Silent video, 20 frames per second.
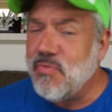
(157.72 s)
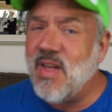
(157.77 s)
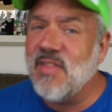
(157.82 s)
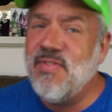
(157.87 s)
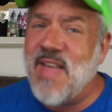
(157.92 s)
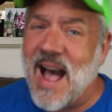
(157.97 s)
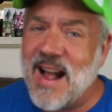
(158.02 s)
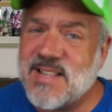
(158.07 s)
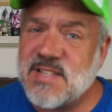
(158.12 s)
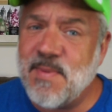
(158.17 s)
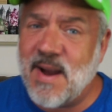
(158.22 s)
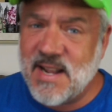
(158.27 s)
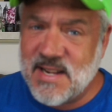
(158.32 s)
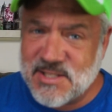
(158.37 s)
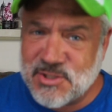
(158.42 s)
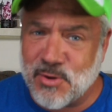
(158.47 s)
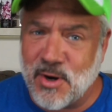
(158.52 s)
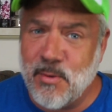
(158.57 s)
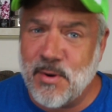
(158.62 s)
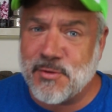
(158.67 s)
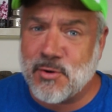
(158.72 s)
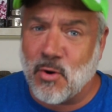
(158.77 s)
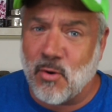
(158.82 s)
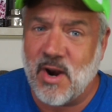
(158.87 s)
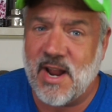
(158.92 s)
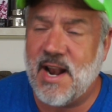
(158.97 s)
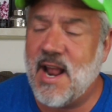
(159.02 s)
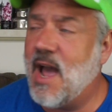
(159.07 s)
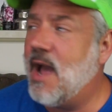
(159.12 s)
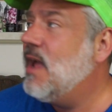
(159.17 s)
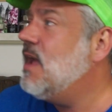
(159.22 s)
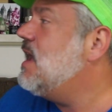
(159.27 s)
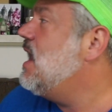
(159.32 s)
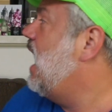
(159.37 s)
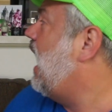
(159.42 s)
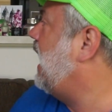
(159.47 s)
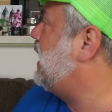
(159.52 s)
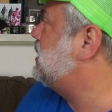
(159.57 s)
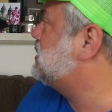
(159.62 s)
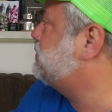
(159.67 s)
that's my history with Karina.
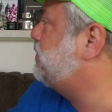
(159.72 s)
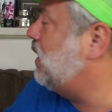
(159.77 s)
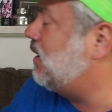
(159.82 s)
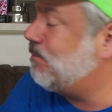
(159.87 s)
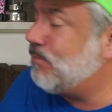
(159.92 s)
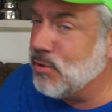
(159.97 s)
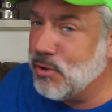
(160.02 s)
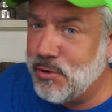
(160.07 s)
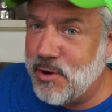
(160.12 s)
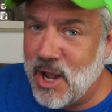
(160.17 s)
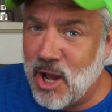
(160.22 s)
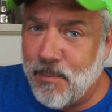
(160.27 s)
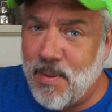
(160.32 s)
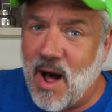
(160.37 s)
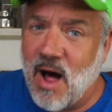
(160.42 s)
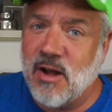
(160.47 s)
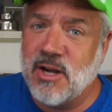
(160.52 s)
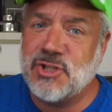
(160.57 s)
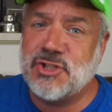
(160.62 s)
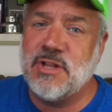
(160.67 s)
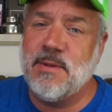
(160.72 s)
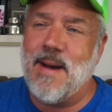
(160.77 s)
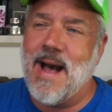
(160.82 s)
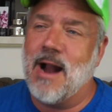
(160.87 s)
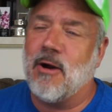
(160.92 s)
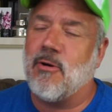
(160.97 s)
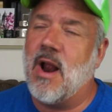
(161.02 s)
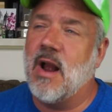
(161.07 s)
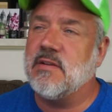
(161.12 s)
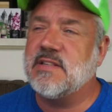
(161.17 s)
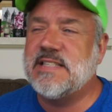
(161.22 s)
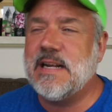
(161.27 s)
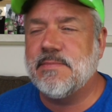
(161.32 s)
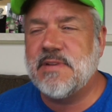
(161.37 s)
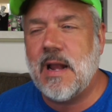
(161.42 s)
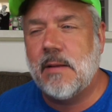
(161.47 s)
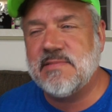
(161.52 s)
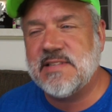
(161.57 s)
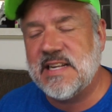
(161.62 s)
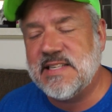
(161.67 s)
I used to put blue nail polish in the background.
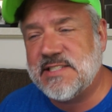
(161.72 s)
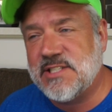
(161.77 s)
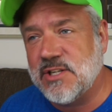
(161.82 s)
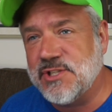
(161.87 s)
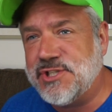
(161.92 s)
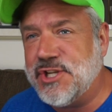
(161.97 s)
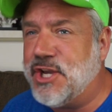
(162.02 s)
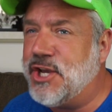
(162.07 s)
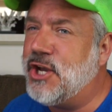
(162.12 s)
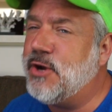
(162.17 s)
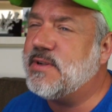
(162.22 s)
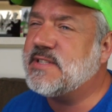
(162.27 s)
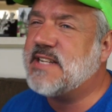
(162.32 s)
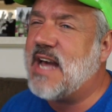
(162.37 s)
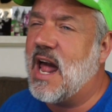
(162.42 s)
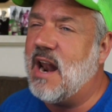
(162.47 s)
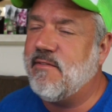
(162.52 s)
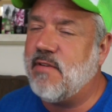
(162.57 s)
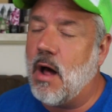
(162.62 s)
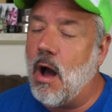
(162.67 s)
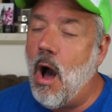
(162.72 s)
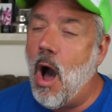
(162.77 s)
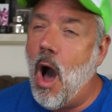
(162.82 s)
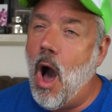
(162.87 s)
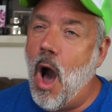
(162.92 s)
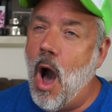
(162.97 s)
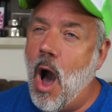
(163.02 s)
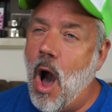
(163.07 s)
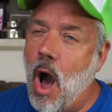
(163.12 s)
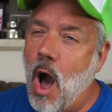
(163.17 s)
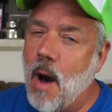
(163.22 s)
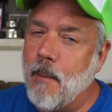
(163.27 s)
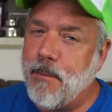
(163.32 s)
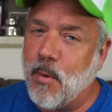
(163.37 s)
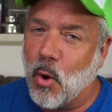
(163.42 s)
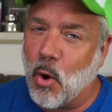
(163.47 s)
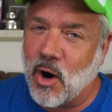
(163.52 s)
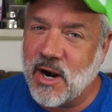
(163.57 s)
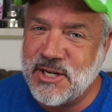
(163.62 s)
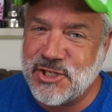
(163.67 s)
Sometimes I still do. It's kind of a
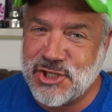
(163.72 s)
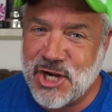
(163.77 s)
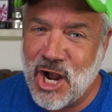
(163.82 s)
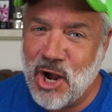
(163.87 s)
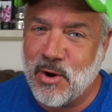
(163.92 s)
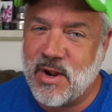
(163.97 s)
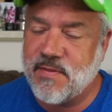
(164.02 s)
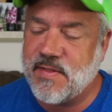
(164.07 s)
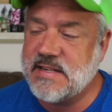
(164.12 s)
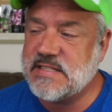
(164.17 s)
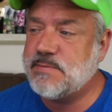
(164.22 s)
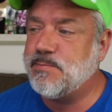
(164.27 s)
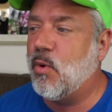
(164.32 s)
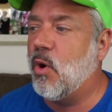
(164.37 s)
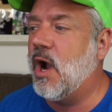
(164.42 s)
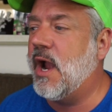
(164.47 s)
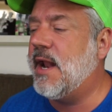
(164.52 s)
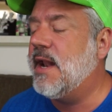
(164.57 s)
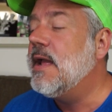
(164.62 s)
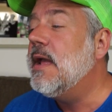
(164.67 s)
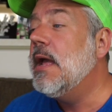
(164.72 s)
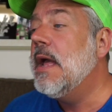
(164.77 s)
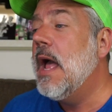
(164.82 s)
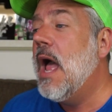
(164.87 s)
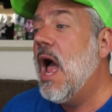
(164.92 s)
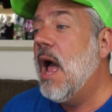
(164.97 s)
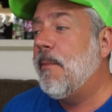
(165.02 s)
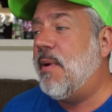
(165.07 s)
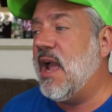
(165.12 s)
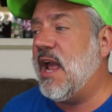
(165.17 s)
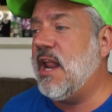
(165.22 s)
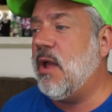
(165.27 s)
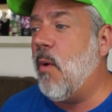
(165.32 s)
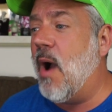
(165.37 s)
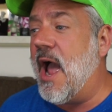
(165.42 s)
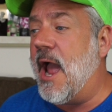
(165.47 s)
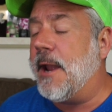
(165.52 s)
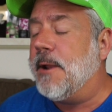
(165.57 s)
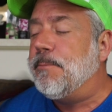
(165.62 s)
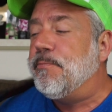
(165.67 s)
boring joke at this point. But
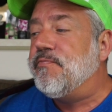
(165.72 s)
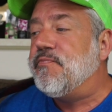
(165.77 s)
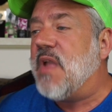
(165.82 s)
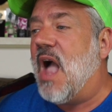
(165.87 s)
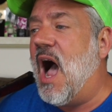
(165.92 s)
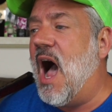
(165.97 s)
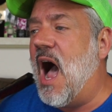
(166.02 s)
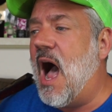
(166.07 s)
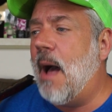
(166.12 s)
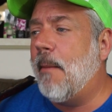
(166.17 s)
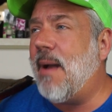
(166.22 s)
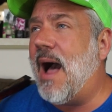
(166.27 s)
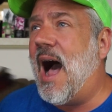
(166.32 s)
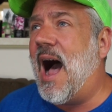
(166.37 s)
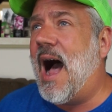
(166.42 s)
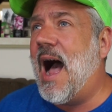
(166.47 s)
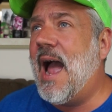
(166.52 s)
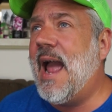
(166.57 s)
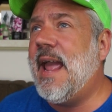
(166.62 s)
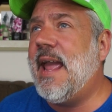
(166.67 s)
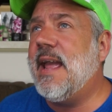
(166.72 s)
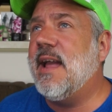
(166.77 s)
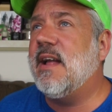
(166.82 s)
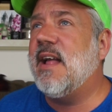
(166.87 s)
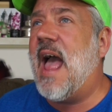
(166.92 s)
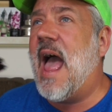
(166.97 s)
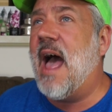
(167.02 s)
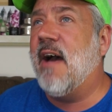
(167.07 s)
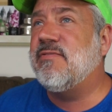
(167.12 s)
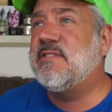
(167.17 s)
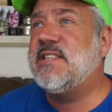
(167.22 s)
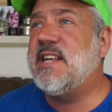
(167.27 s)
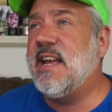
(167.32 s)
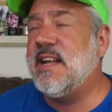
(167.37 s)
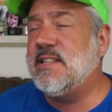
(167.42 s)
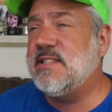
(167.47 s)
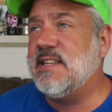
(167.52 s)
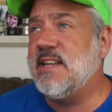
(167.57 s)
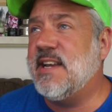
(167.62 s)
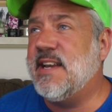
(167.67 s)
anyway, I have
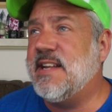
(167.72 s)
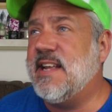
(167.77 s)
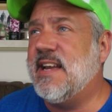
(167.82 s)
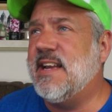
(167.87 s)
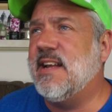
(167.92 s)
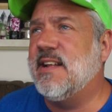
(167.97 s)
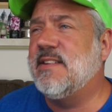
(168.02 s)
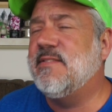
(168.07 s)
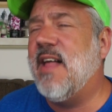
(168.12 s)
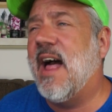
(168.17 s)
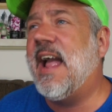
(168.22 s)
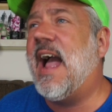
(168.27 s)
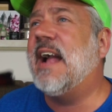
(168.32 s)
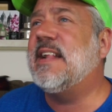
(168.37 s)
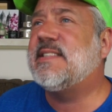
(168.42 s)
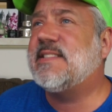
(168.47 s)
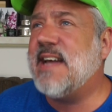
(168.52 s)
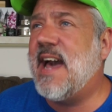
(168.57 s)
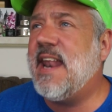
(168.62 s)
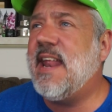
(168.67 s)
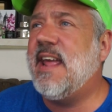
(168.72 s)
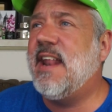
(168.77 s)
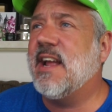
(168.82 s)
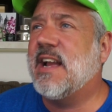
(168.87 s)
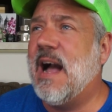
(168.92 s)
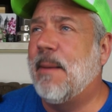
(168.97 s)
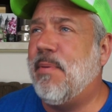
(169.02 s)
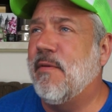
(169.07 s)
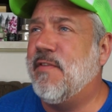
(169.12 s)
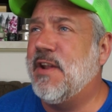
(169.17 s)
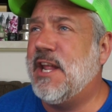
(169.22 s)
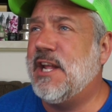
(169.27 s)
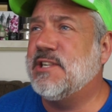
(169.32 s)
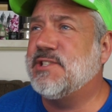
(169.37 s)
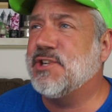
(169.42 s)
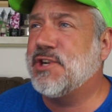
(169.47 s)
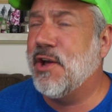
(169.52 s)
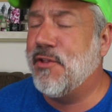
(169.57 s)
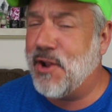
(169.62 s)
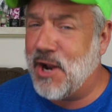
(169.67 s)
tended, I said in a couple videos
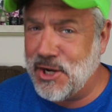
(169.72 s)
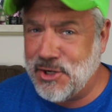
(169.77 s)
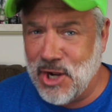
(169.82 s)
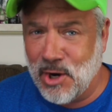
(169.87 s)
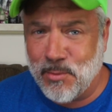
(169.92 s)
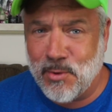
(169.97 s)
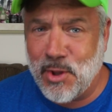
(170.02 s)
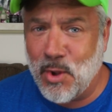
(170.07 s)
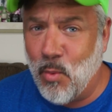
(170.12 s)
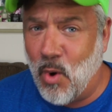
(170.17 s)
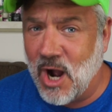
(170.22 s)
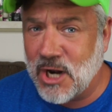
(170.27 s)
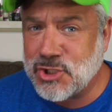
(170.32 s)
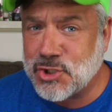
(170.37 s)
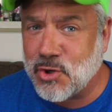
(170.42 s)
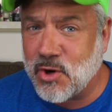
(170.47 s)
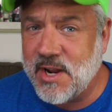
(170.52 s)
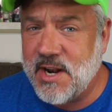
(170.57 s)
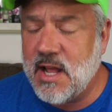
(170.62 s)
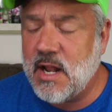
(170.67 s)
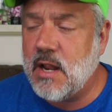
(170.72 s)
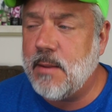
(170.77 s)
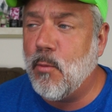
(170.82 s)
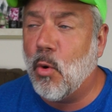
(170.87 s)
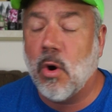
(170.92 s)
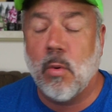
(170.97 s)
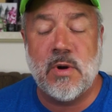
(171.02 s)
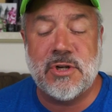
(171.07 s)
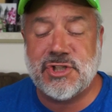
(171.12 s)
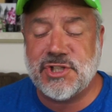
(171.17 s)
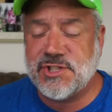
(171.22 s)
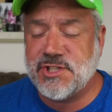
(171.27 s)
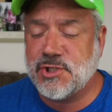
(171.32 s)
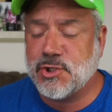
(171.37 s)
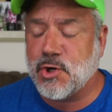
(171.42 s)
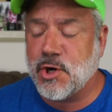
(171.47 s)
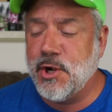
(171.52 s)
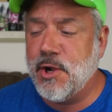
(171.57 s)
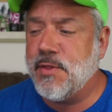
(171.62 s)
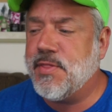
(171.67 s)
ago that I don't really watch Karina anymore, which is the
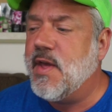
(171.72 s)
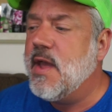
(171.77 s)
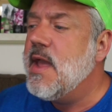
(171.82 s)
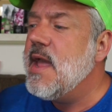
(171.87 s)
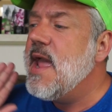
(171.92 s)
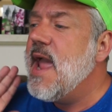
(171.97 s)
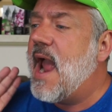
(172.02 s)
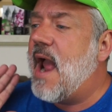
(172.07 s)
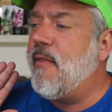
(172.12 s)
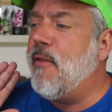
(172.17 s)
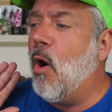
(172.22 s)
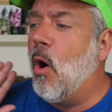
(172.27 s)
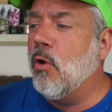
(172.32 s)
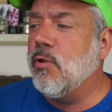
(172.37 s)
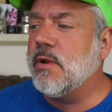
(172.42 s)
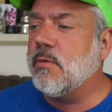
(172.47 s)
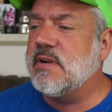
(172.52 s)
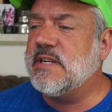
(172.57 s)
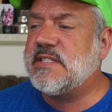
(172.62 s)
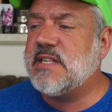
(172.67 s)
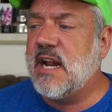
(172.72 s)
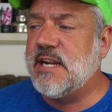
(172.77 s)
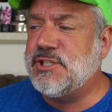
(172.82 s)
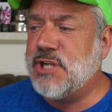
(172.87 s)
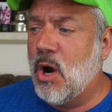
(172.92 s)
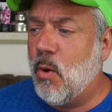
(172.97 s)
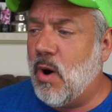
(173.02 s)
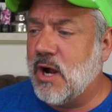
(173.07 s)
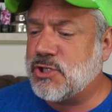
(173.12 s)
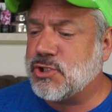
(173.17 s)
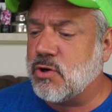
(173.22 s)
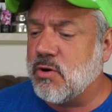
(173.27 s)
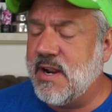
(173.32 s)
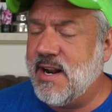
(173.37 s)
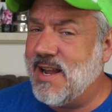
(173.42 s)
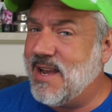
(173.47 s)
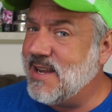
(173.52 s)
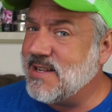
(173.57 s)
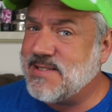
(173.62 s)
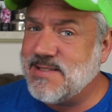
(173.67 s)
truth. And the only reason I don't watch
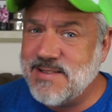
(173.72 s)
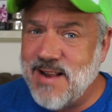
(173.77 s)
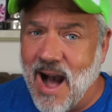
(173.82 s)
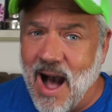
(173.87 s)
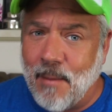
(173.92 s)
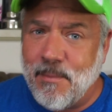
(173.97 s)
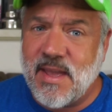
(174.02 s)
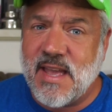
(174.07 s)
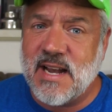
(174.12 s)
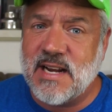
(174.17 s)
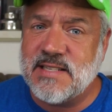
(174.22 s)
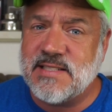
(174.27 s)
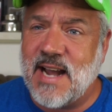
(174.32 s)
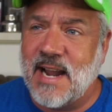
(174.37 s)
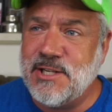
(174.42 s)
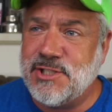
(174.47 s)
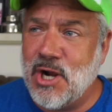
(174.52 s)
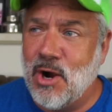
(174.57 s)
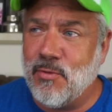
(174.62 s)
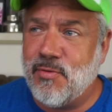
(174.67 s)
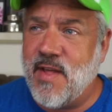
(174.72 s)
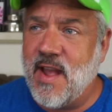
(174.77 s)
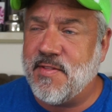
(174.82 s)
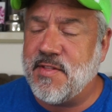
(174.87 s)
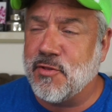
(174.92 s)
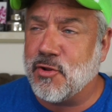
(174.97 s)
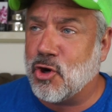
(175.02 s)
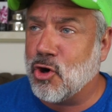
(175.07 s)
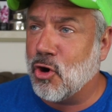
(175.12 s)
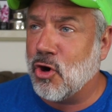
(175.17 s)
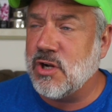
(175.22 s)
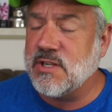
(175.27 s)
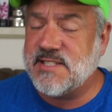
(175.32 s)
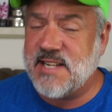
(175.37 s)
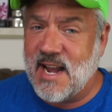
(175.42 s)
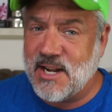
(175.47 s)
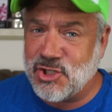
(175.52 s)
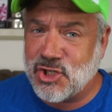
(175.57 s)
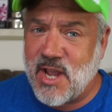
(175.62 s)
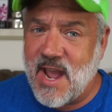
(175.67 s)
Karina is not because I don't think that the girl is
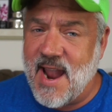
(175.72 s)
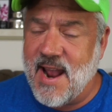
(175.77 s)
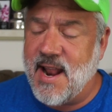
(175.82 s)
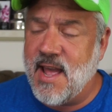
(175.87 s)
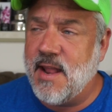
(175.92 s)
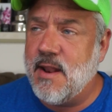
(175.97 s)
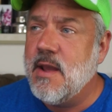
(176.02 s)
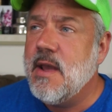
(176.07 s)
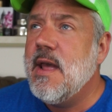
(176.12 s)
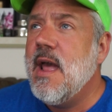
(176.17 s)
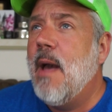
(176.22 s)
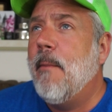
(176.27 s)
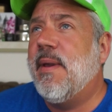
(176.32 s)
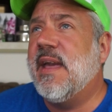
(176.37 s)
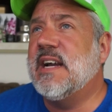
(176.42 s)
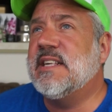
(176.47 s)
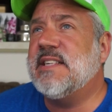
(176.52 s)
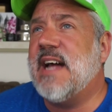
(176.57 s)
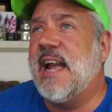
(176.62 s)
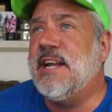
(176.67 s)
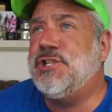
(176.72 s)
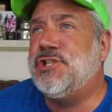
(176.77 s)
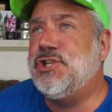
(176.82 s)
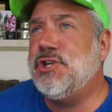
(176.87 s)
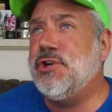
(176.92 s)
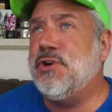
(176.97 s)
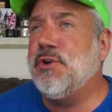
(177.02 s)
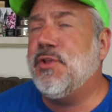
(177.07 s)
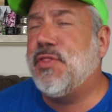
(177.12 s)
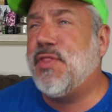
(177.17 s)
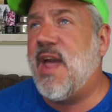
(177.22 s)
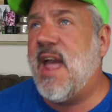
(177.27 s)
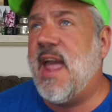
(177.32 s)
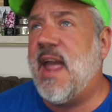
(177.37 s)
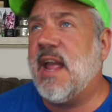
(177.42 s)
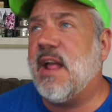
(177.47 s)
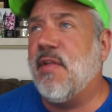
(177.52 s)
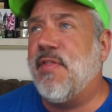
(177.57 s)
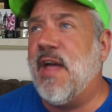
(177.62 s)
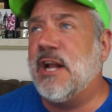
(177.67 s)
educated, because I do
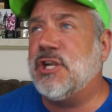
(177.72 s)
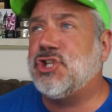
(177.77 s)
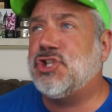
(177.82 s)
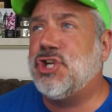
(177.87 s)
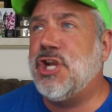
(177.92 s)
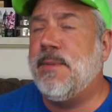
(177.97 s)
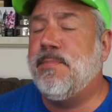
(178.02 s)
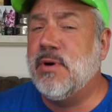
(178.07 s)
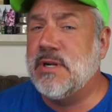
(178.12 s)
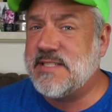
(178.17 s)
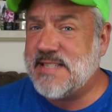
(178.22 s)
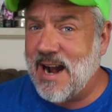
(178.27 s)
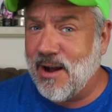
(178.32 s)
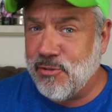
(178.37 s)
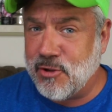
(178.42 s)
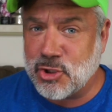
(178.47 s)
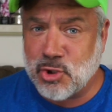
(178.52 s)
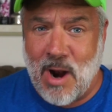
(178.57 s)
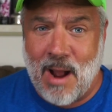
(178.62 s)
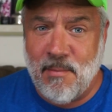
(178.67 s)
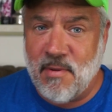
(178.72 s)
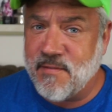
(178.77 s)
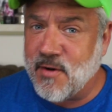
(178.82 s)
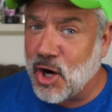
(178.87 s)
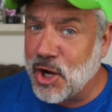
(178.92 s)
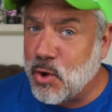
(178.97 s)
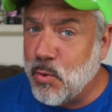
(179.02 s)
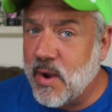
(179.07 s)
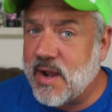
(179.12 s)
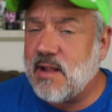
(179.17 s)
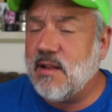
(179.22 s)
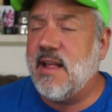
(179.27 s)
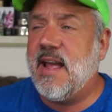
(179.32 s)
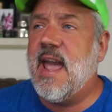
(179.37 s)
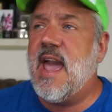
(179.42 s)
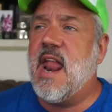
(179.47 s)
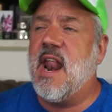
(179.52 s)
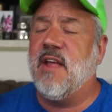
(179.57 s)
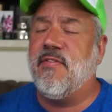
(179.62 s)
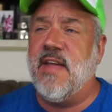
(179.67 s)
think that she puts out the drama very quickly,
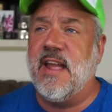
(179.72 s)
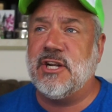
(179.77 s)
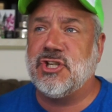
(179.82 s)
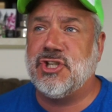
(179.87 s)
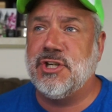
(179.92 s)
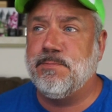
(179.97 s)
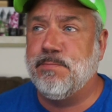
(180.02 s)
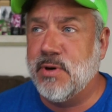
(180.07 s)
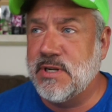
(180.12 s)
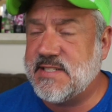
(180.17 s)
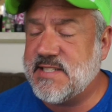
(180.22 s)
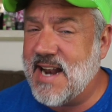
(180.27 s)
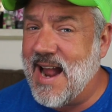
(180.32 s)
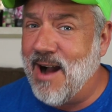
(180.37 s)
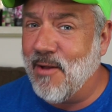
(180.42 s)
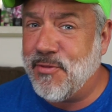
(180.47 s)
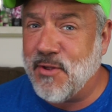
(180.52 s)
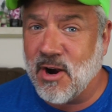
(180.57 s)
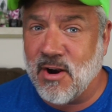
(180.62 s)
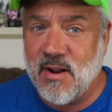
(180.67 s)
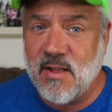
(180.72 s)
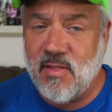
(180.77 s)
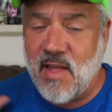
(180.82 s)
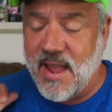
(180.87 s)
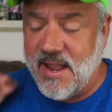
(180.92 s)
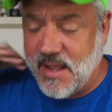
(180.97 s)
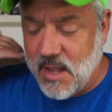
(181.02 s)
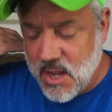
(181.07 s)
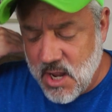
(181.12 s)
and I think she puts it out there like